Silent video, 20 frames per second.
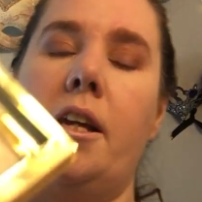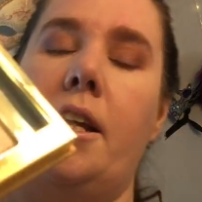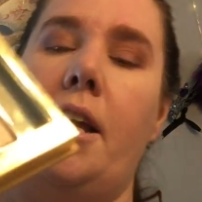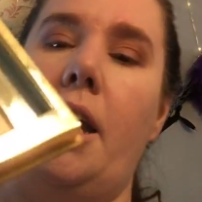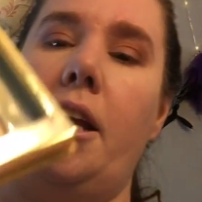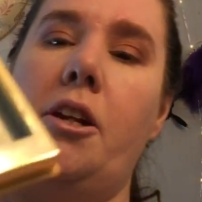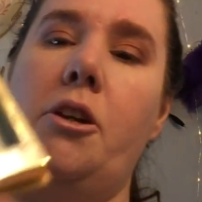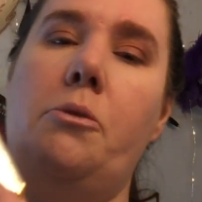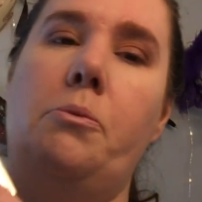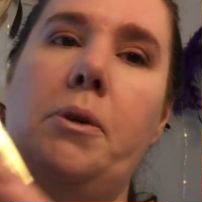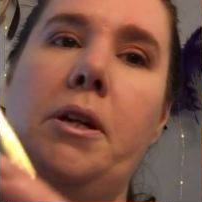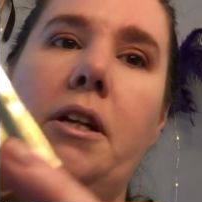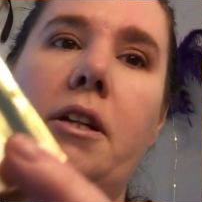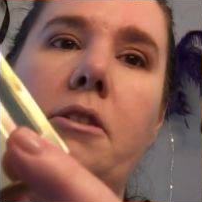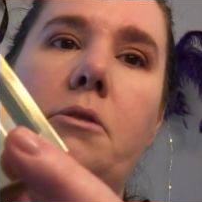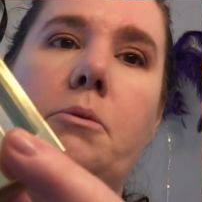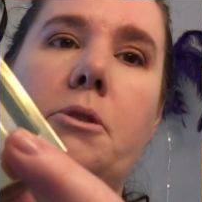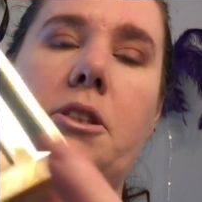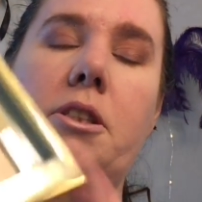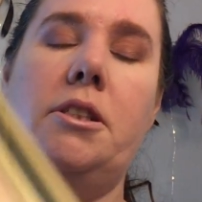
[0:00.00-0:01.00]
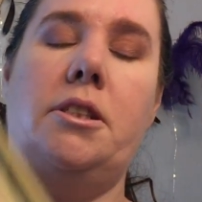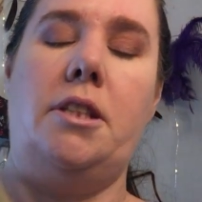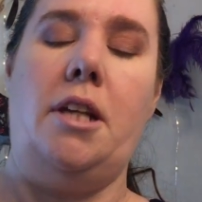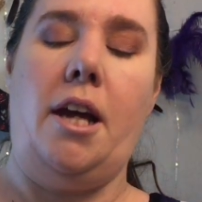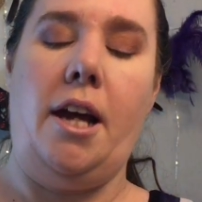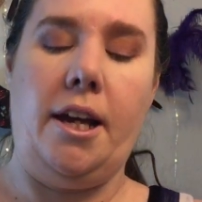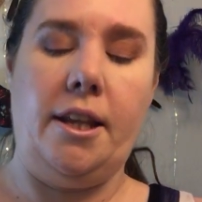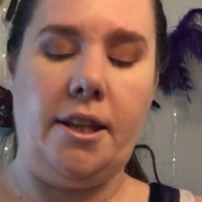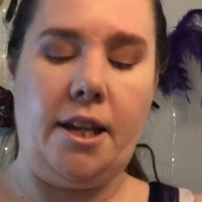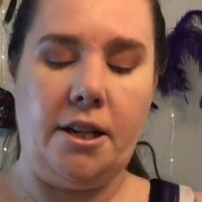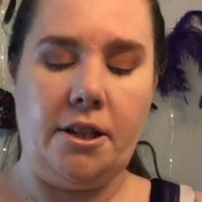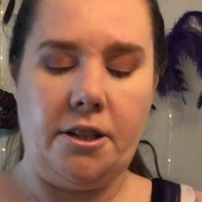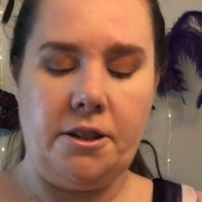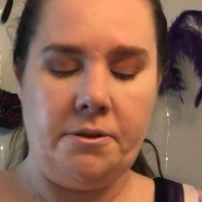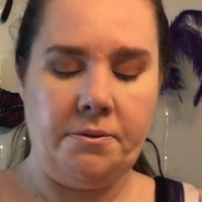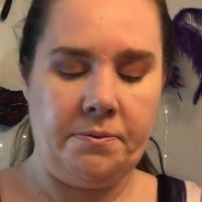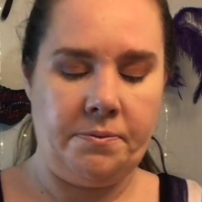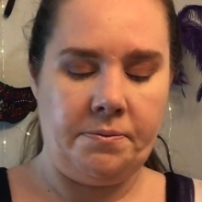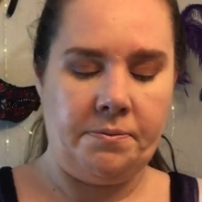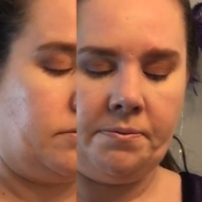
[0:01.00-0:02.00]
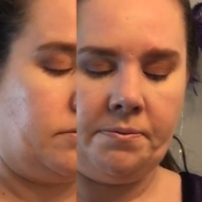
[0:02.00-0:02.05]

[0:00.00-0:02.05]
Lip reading: Gator Wings, which is the highlighter.